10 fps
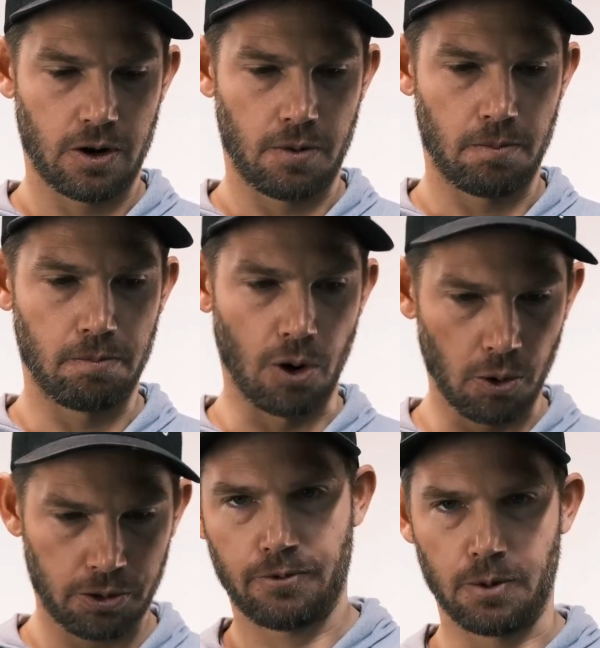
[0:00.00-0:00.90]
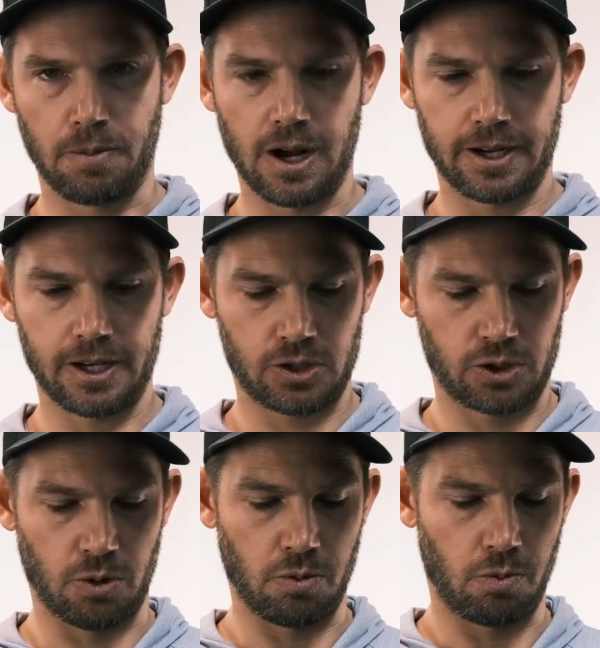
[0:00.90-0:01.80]
both foot pockets.
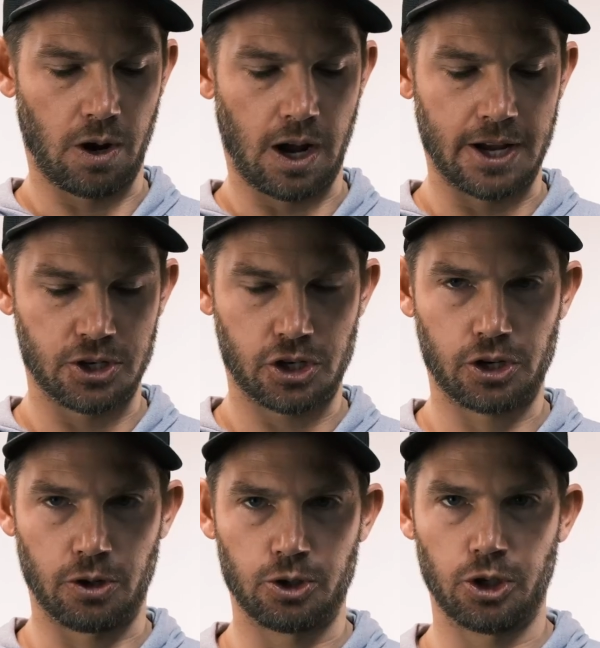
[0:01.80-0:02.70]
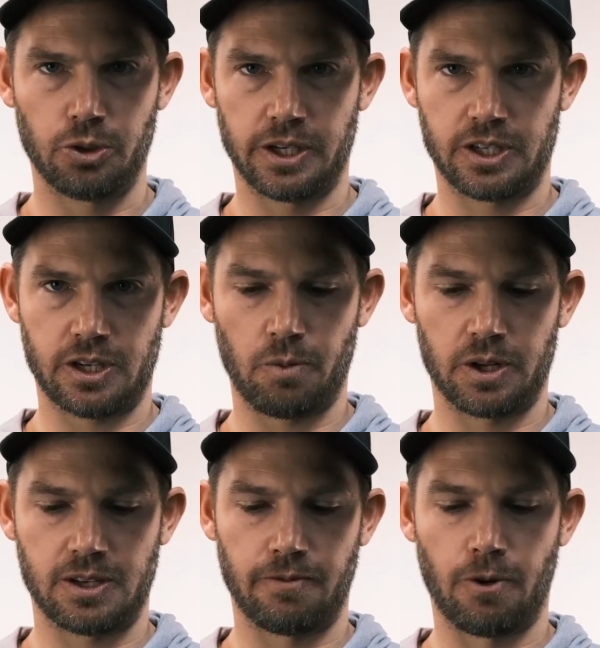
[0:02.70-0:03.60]
So what I just showed you is
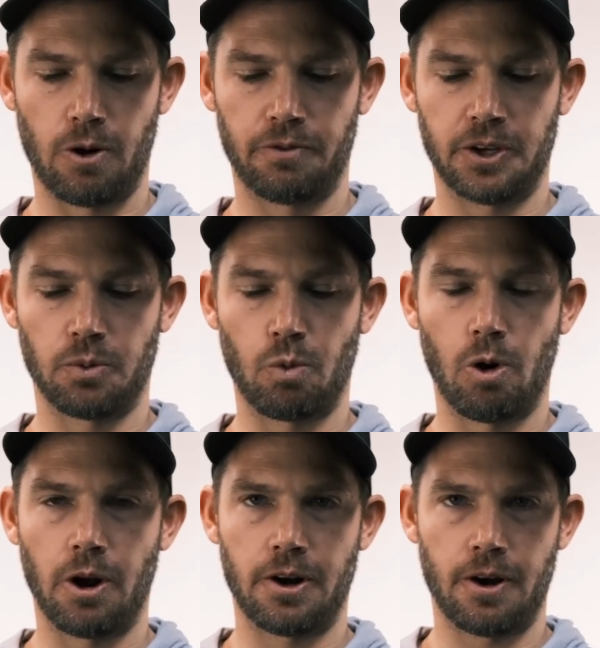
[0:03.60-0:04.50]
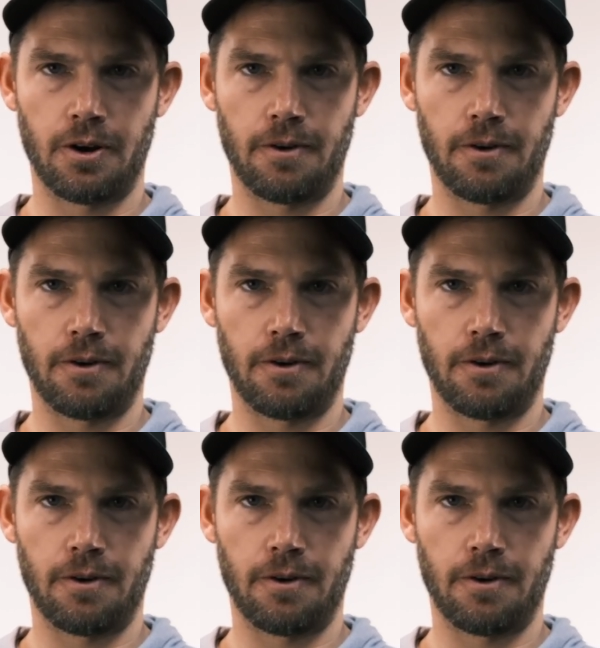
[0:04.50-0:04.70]
what's involved in one